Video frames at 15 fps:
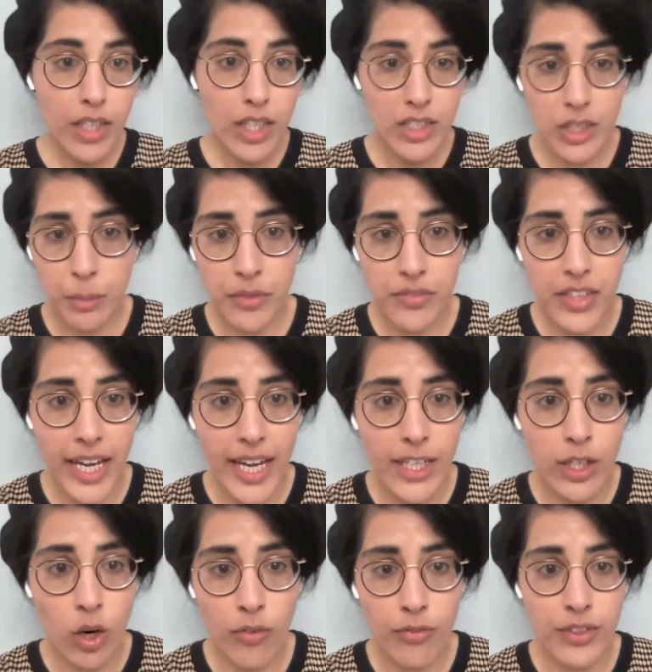some of their
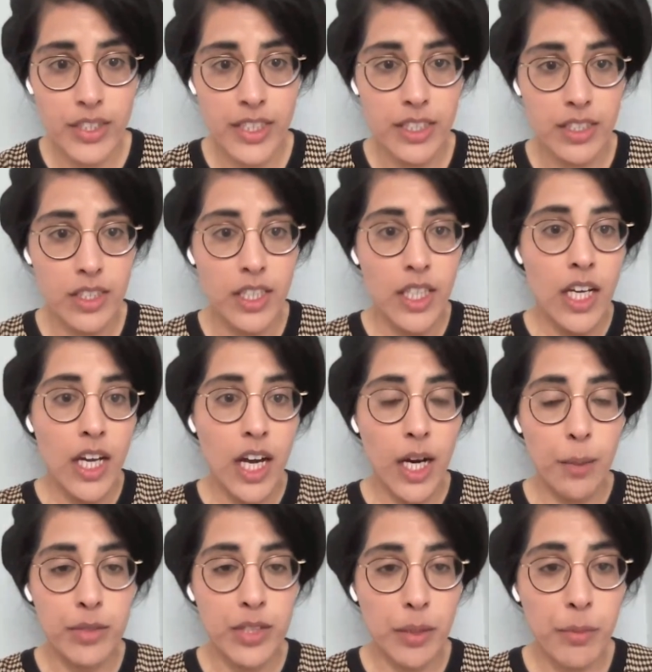head offices,
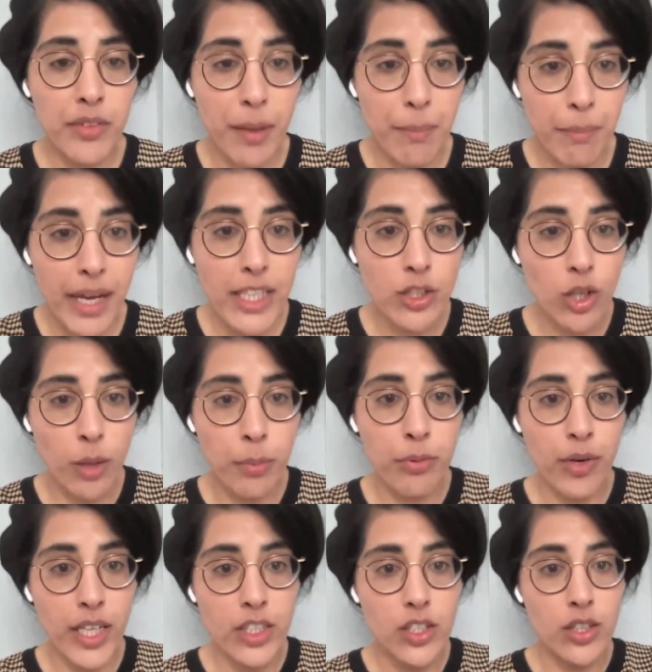um, some of their major
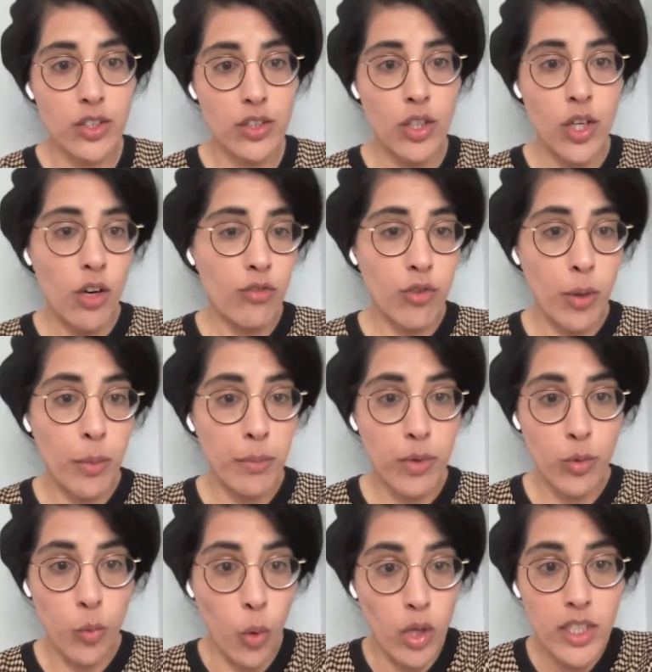operations from
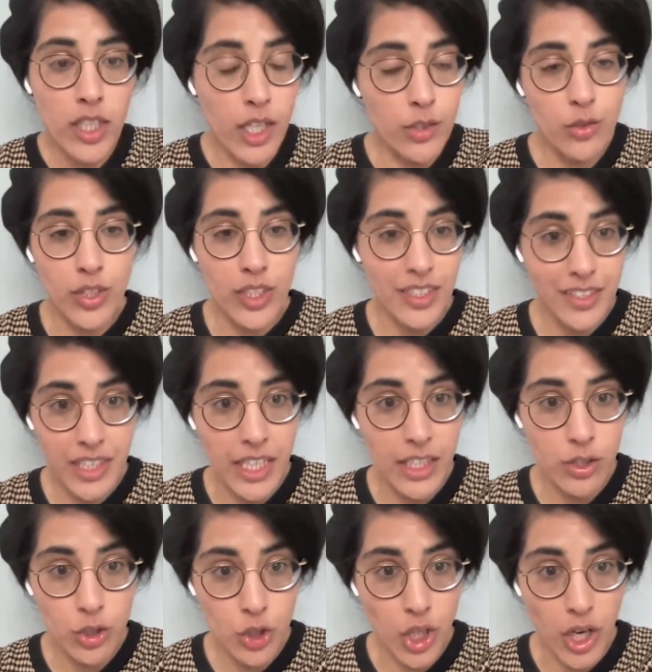one country,
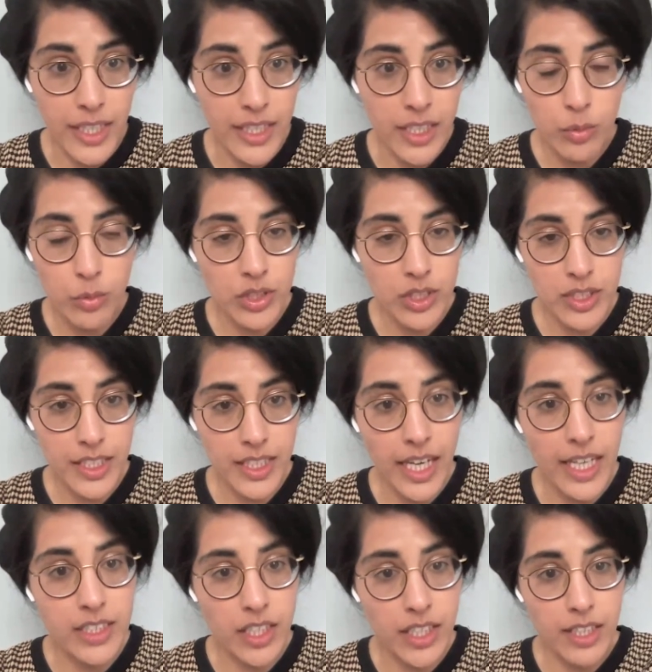say China, which is the
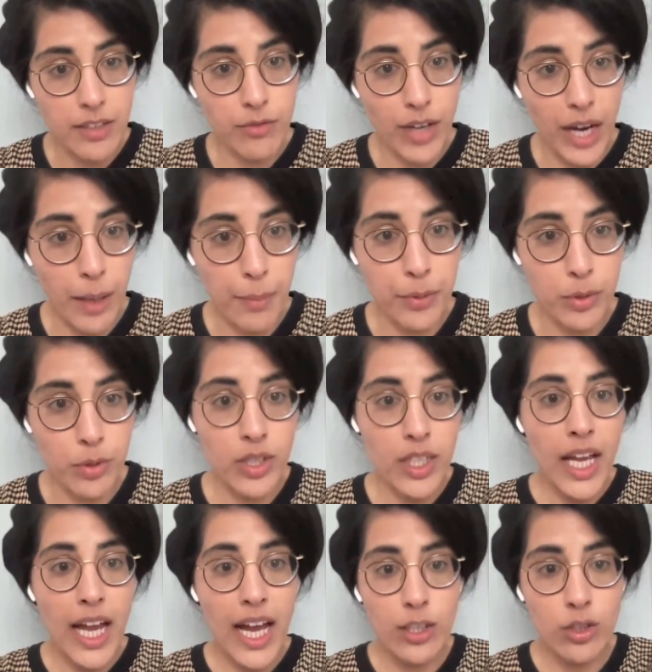case, I think, for Apple,
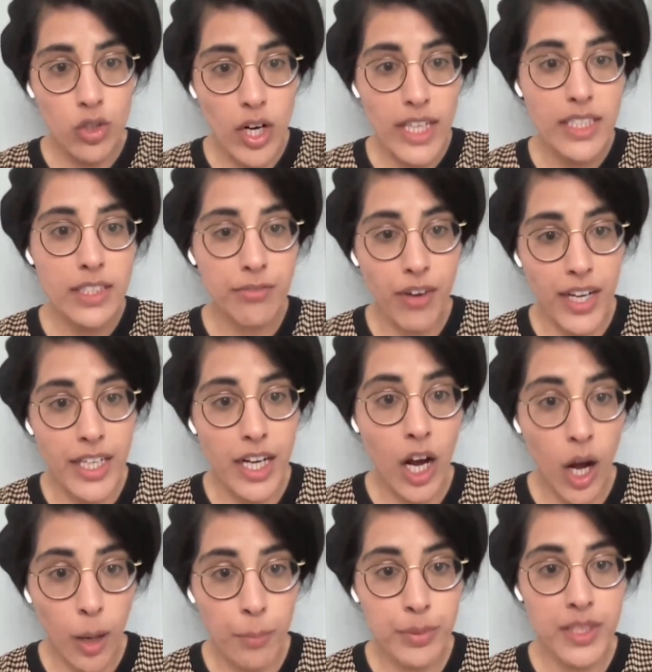and trying to find
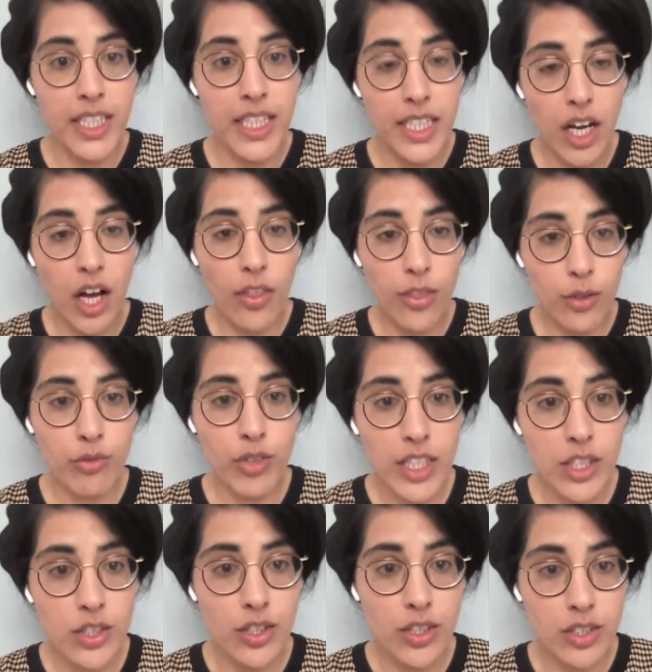hubs in other
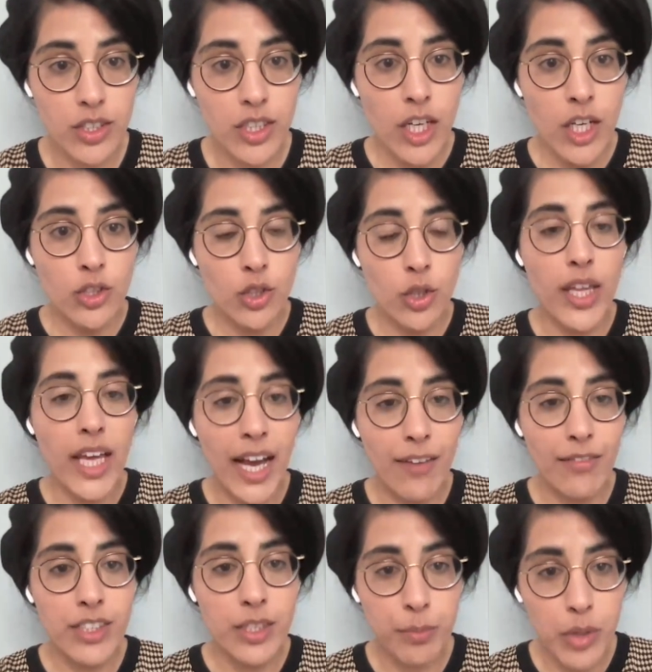regions so they
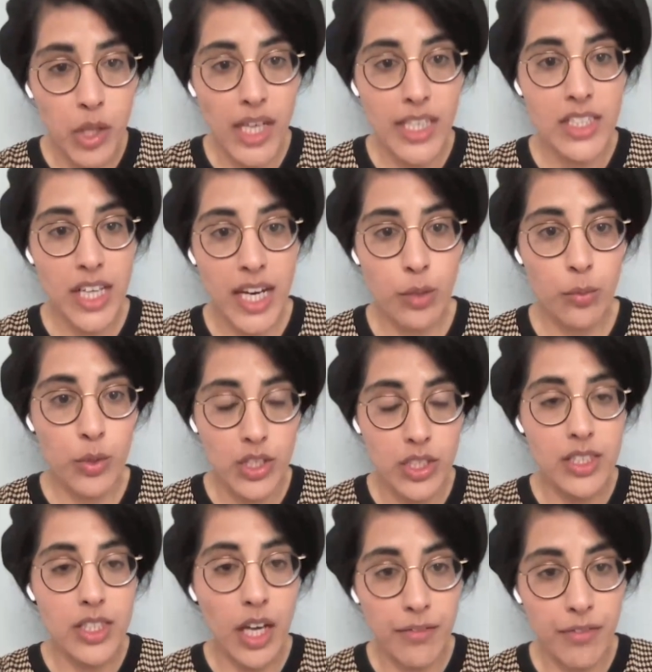have a supply chain which
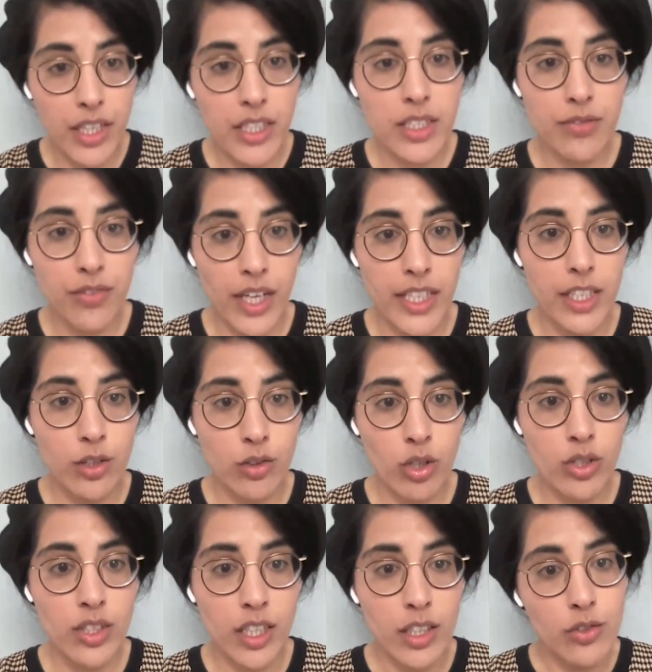is diversified
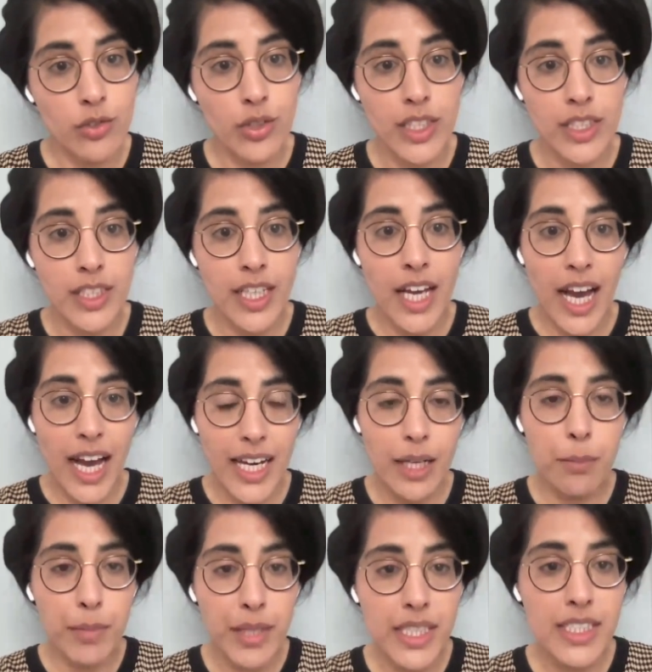across countries. And
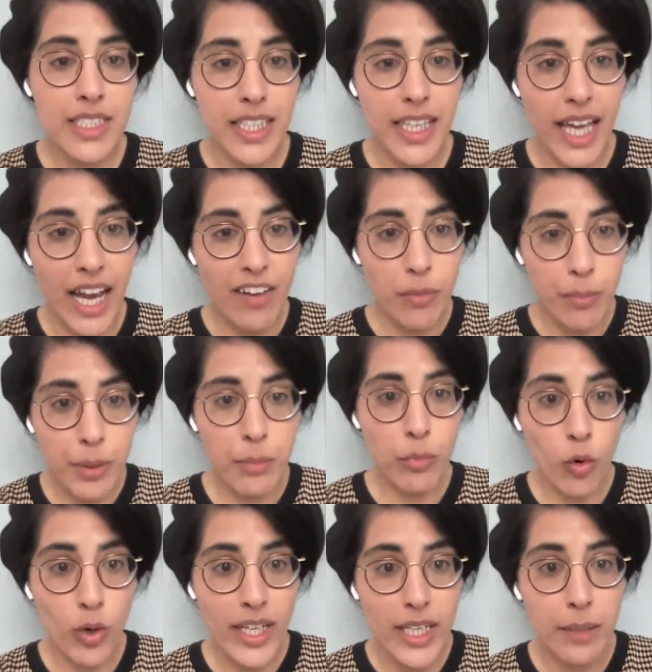it means that they have a bit
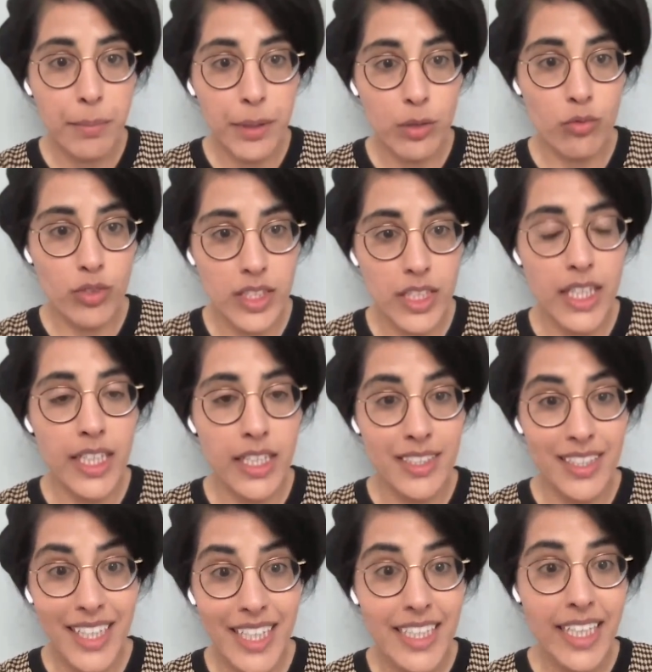more inbuilt resilience
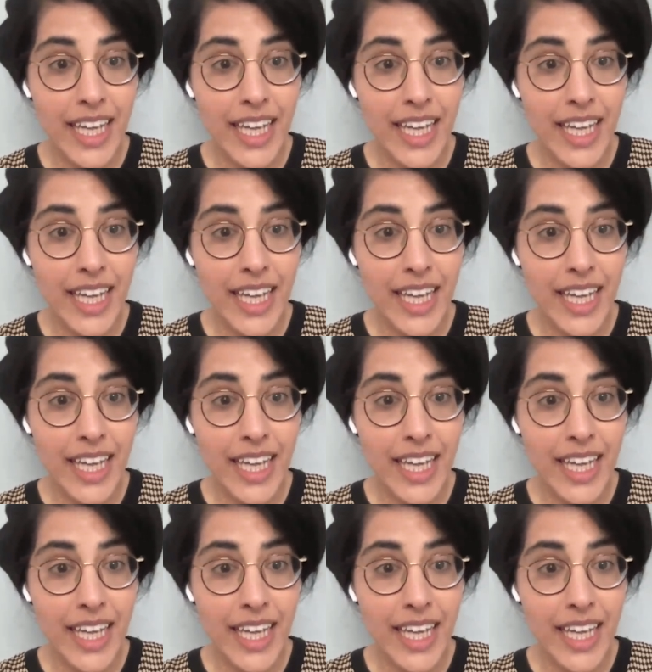in